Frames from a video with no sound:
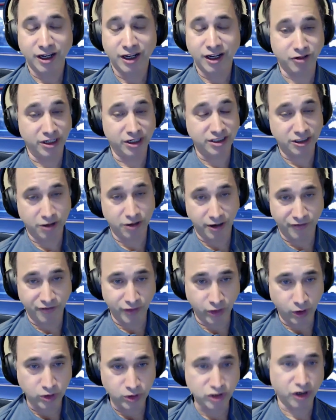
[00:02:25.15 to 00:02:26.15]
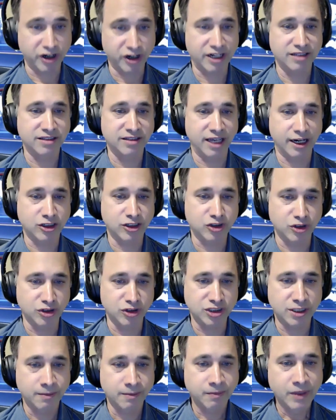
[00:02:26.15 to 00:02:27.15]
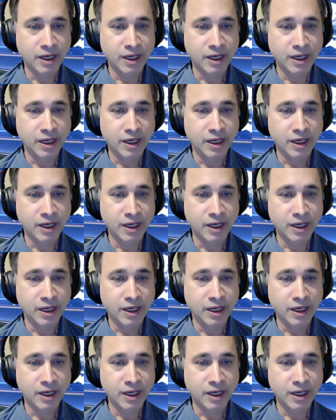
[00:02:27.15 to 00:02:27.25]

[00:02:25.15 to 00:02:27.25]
criteria for those architectures.